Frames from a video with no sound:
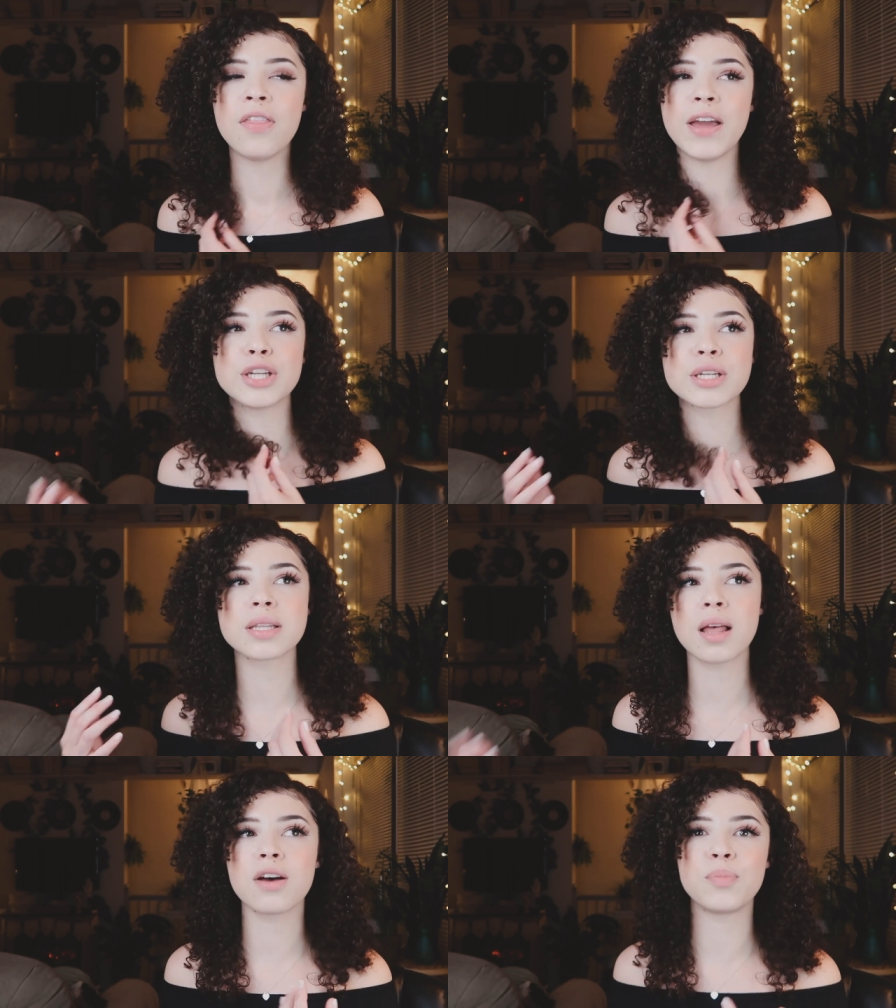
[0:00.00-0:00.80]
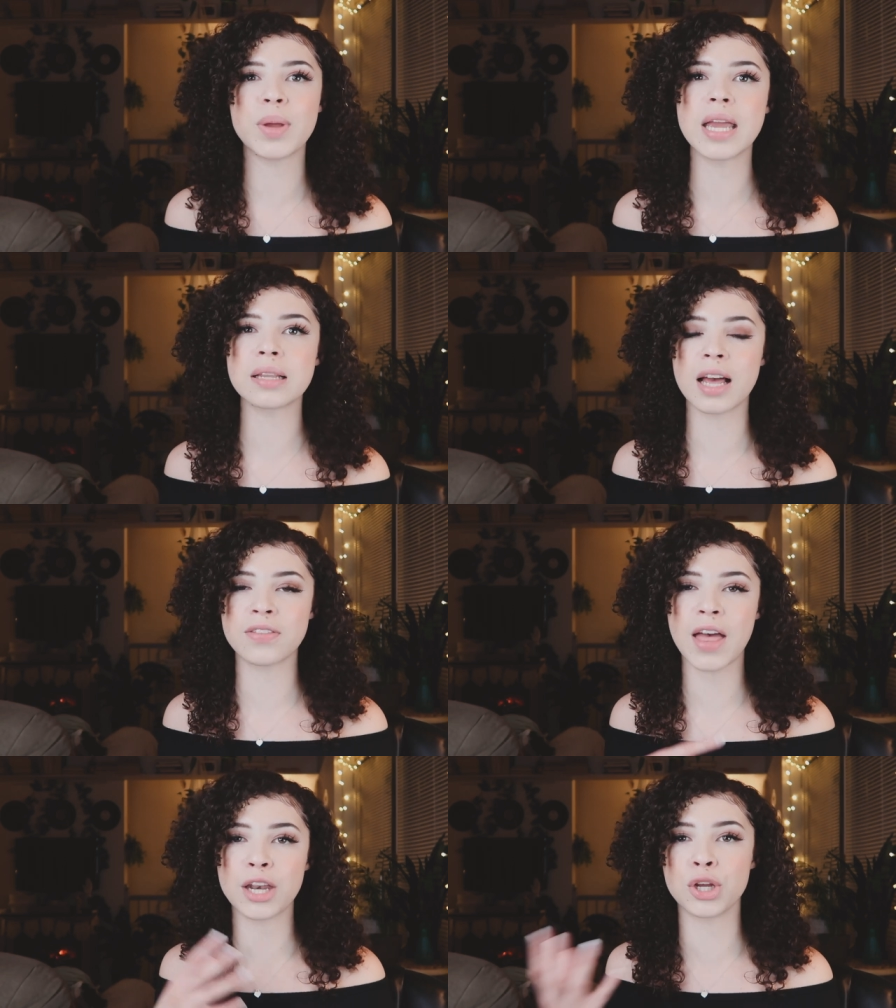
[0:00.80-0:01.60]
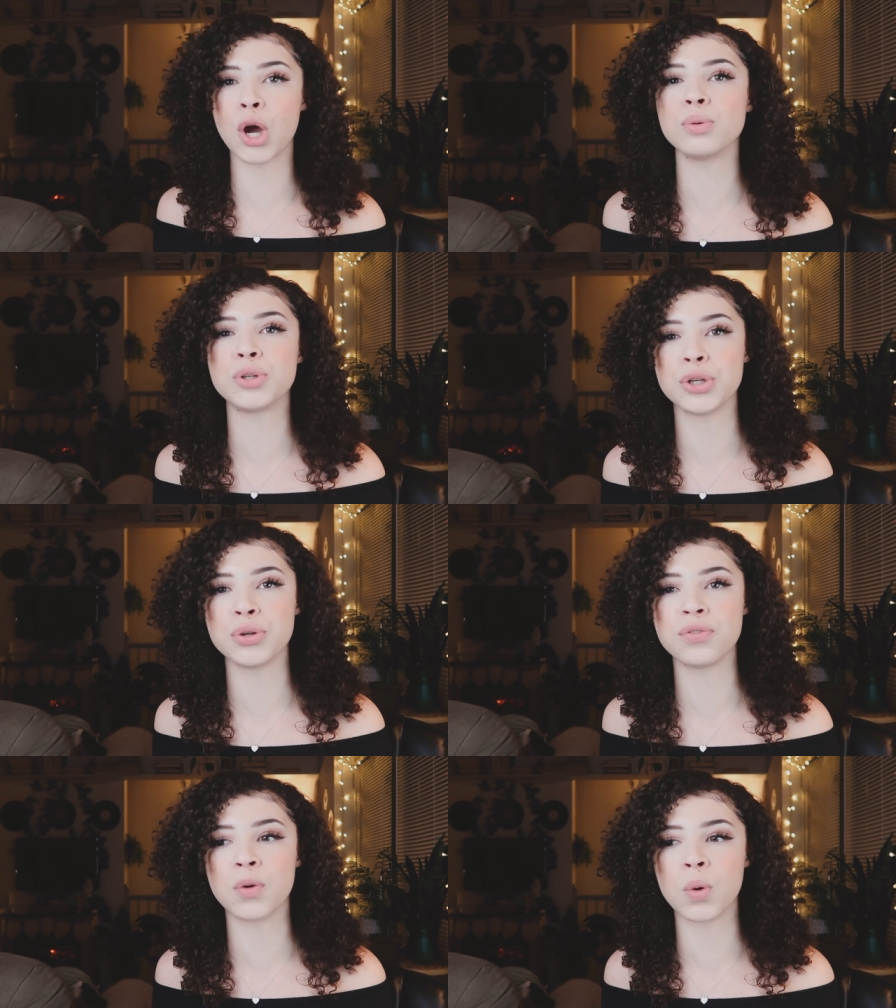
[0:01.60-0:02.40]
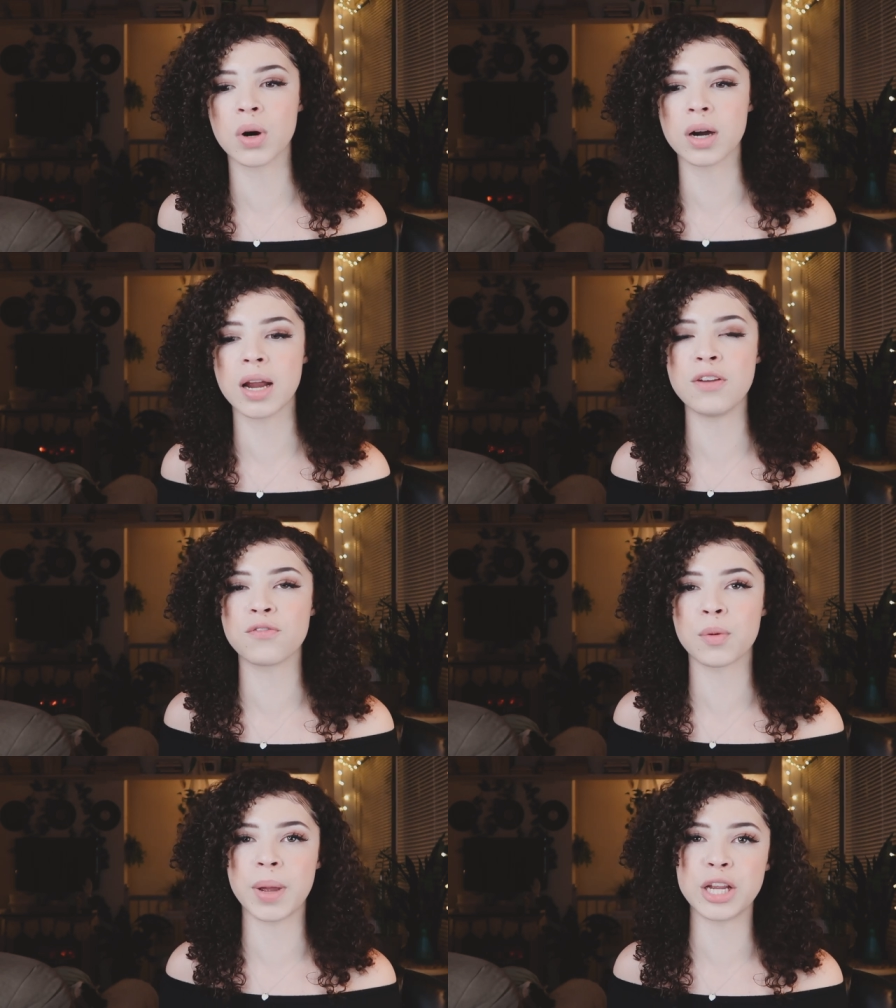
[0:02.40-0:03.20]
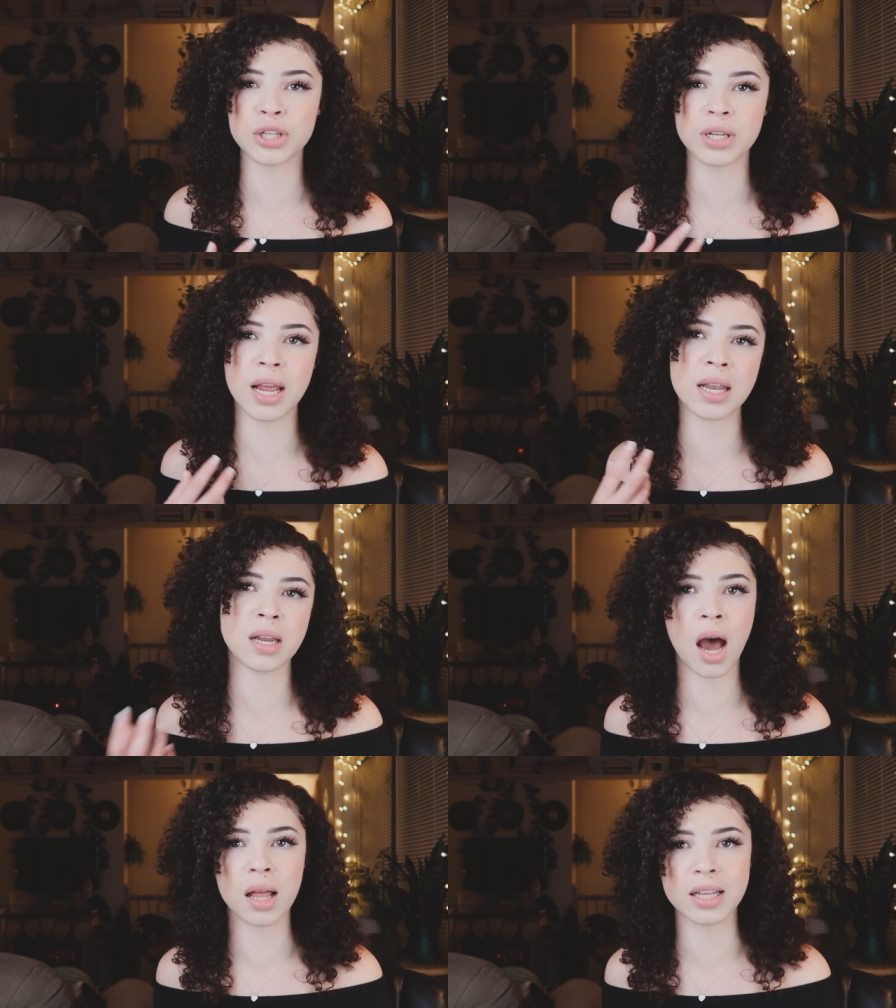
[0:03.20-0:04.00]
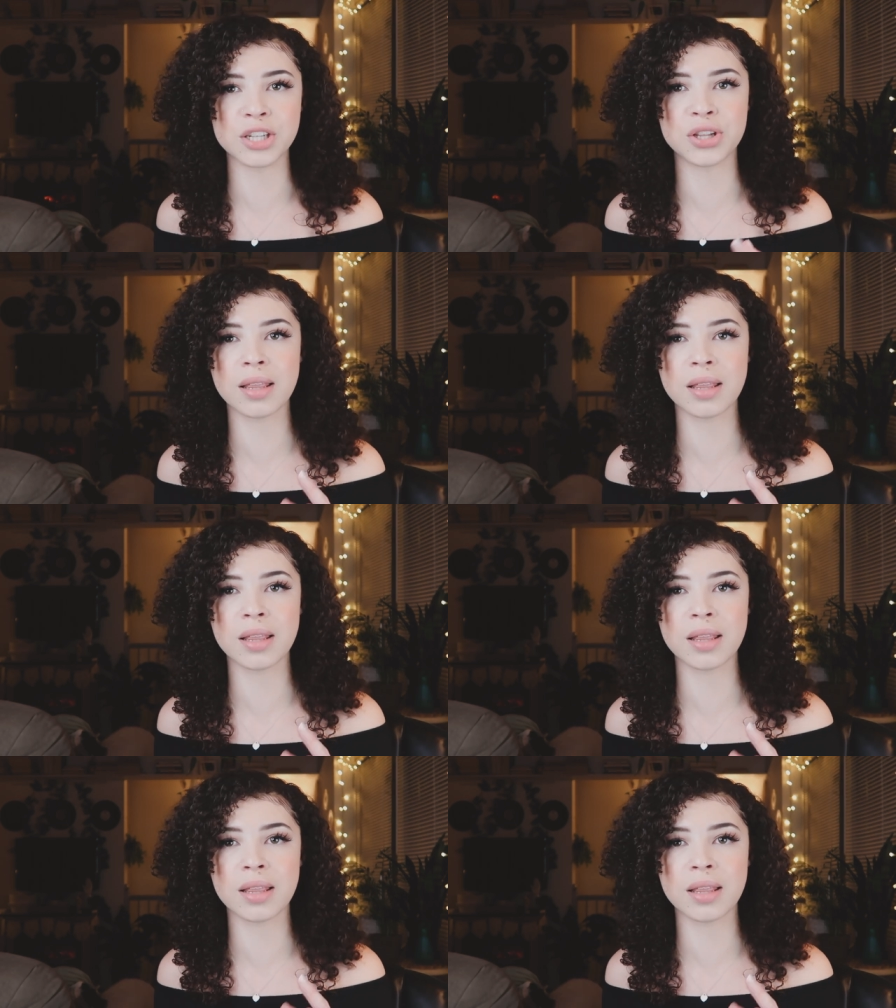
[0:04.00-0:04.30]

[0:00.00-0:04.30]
They just love being like that go-to for information and knowledge.